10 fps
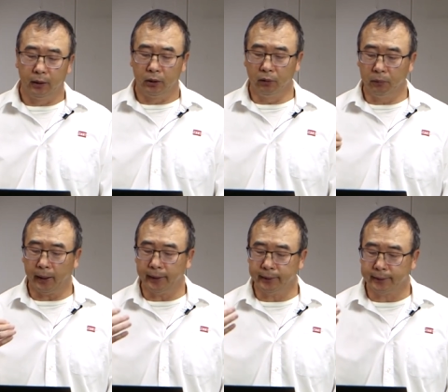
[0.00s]
you will
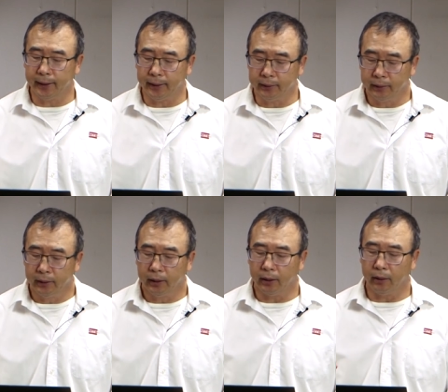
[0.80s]
understand
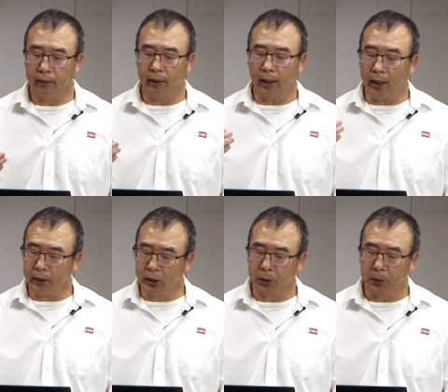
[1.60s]
the
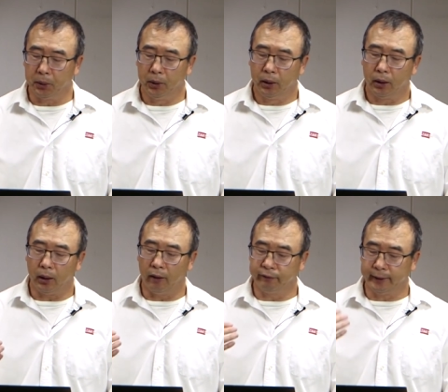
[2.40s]
article
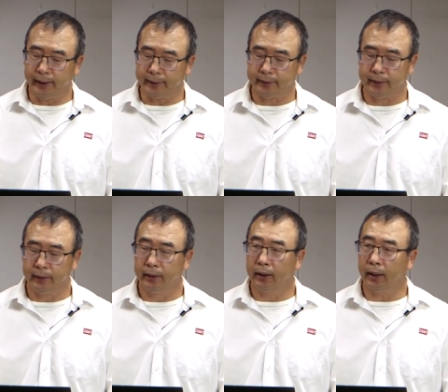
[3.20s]
of test
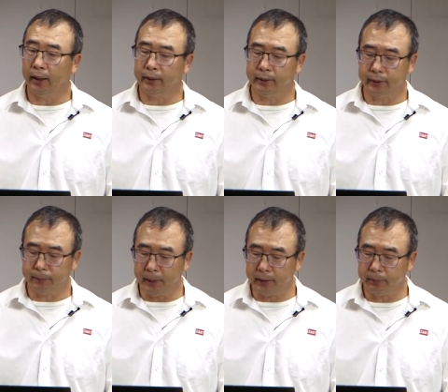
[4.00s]
and the
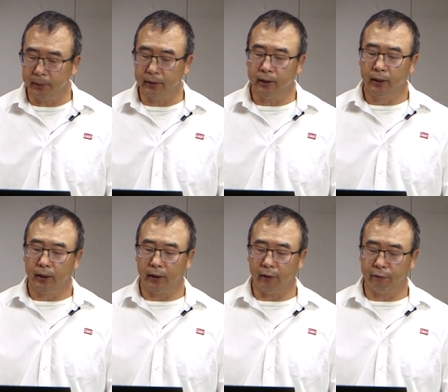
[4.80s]
specimen
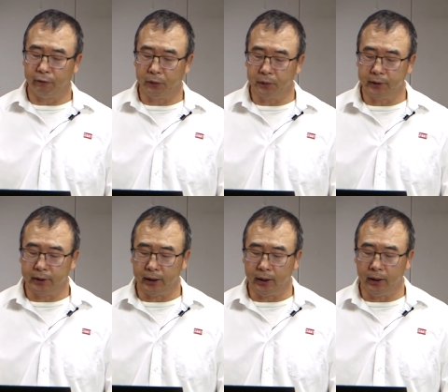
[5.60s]
uh,
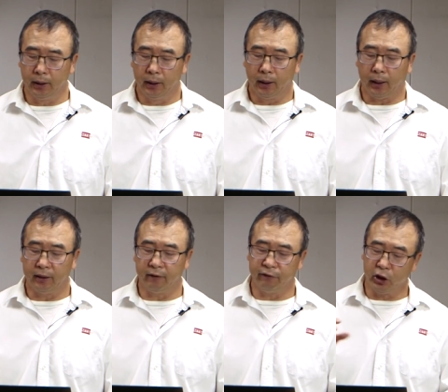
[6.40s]
frequency
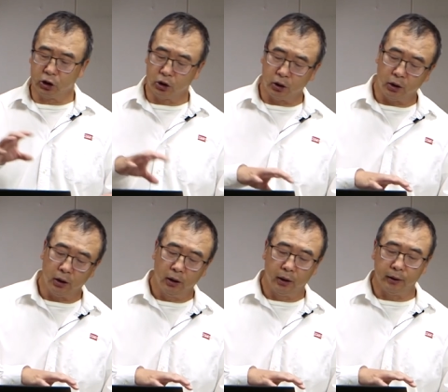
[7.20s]
and the
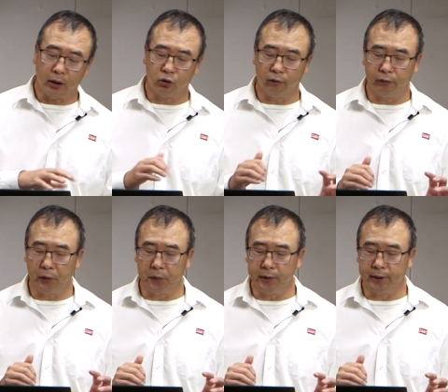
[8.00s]
fixture natural
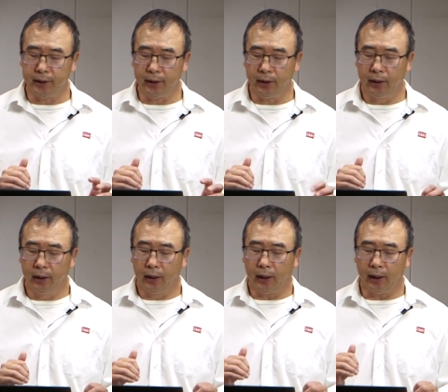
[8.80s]
frequency
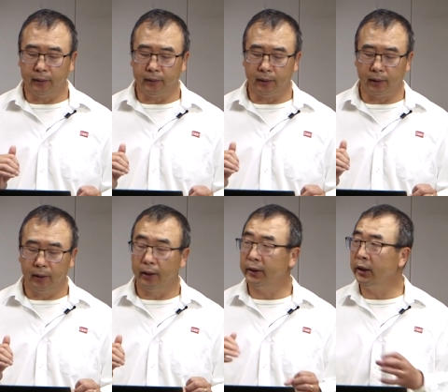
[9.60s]
and uh,
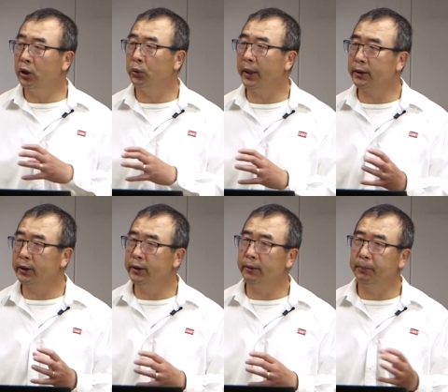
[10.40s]

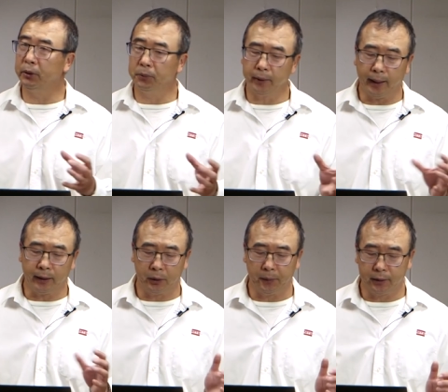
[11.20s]
interactions between
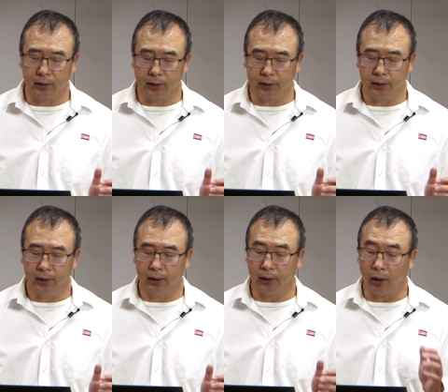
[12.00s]
actuators,
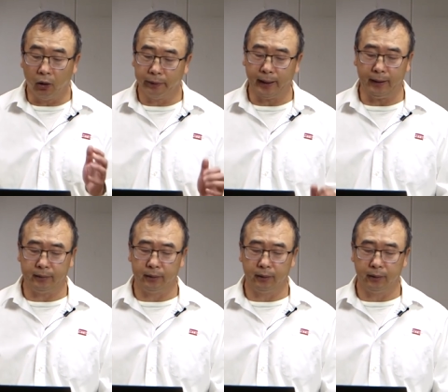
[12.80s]
uh, all that.